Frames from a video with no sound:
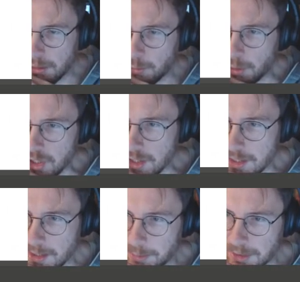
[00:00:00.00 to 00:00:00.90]
Watching
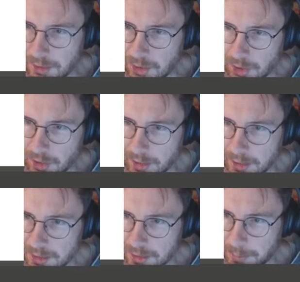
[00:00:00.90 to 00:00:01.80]
somebody draw
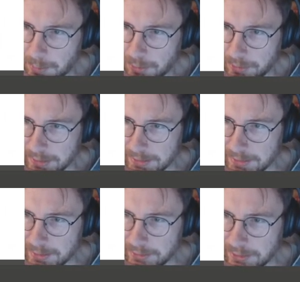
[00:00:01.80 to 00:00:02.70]
is the perfect
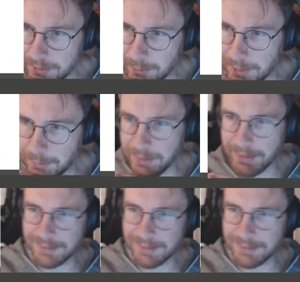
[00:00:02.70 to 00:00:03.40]
activity while being